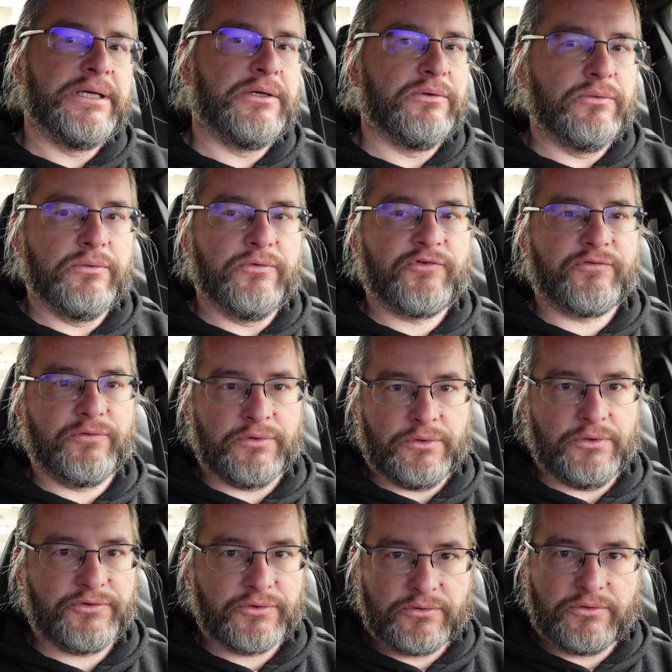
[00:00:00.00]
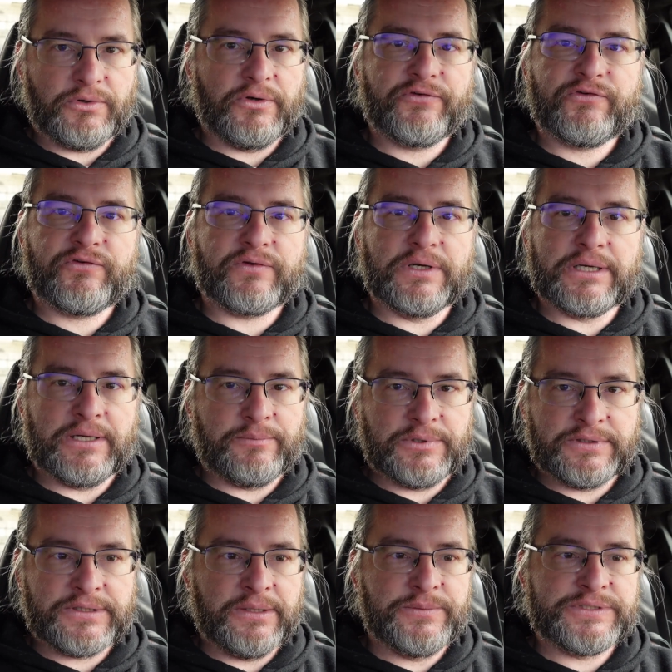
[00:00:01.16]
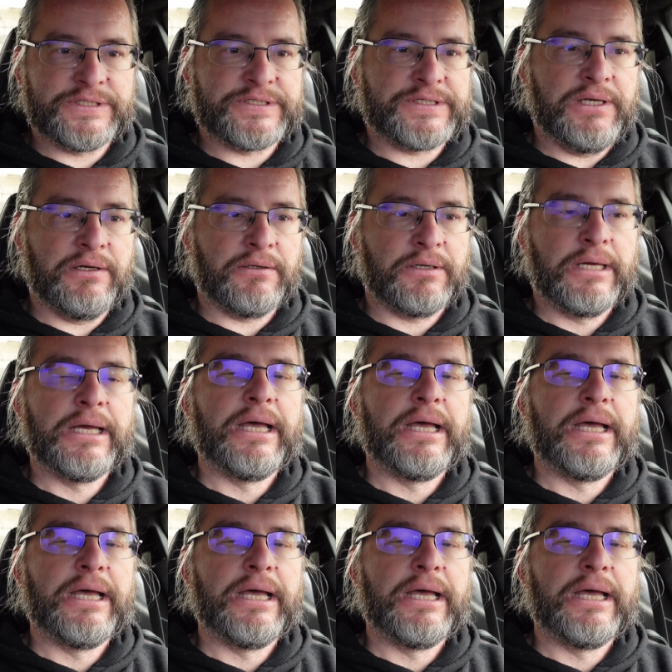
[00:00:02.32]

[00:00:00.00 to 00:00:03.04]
use for autocross a couple of times this year,